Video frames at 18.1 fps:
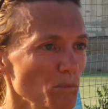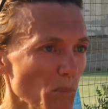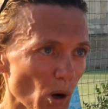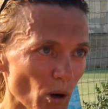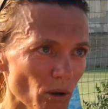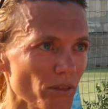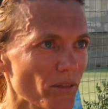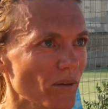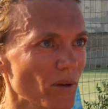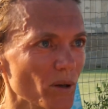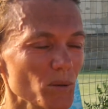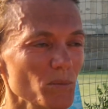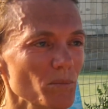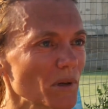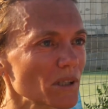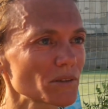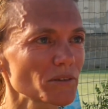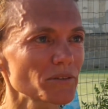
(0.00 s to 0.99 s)
Both.
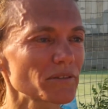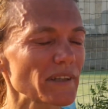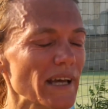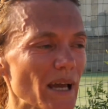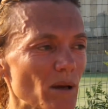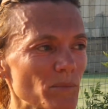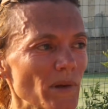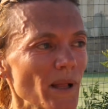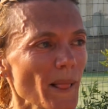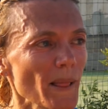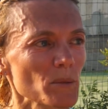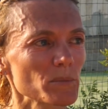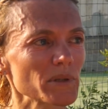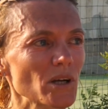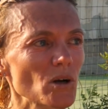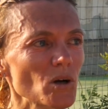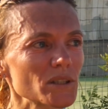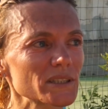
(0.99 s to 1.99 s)
Both of them.
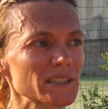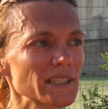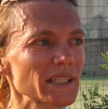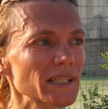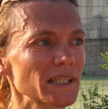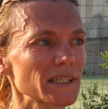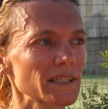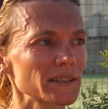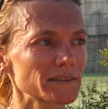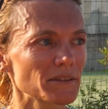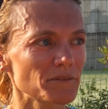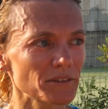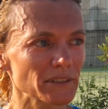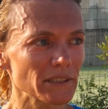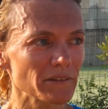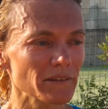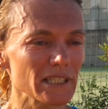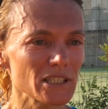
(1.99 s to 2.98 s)
Because the
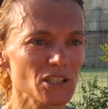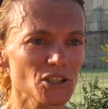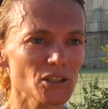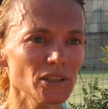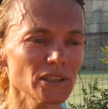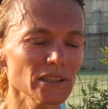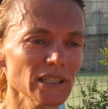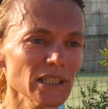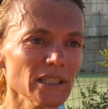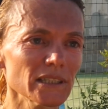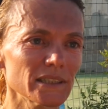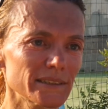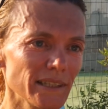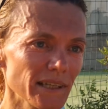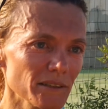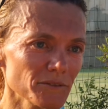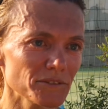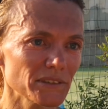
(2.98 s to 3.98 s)
federation,
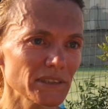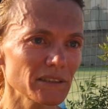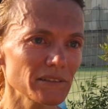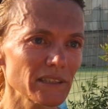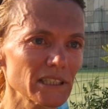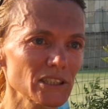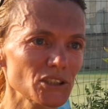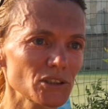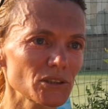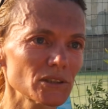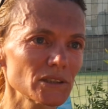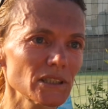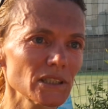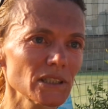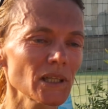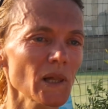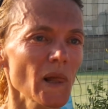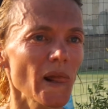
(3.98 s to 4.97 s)
Italian federation,
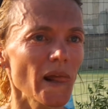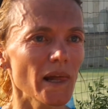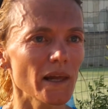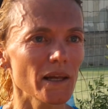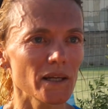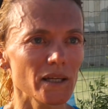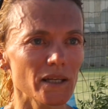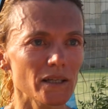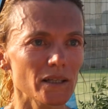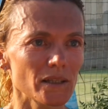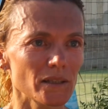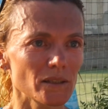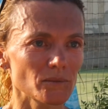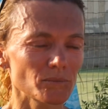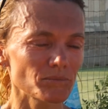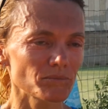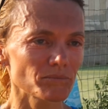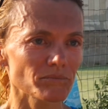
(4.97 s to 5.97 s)

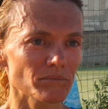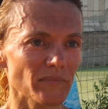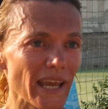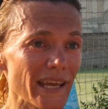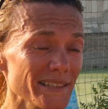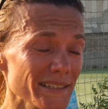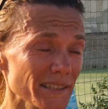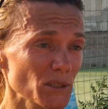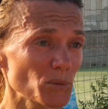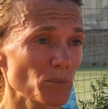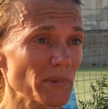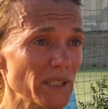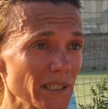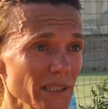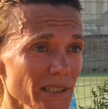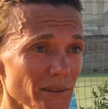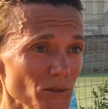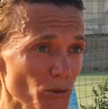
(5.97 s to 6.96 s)
asked
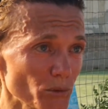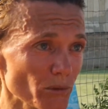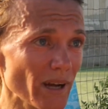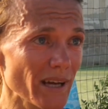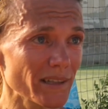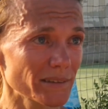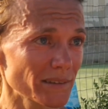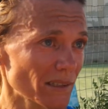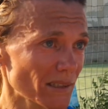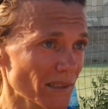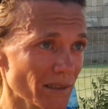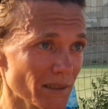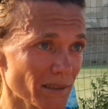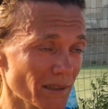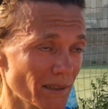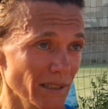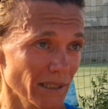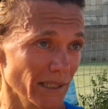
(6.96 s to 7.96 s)
me to
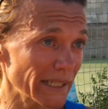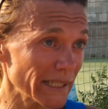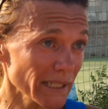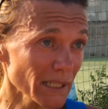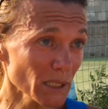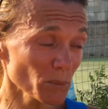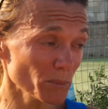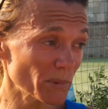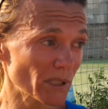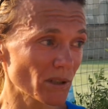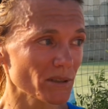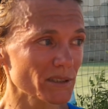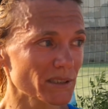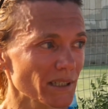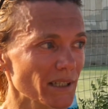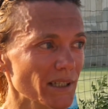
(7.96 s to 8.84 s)
run here because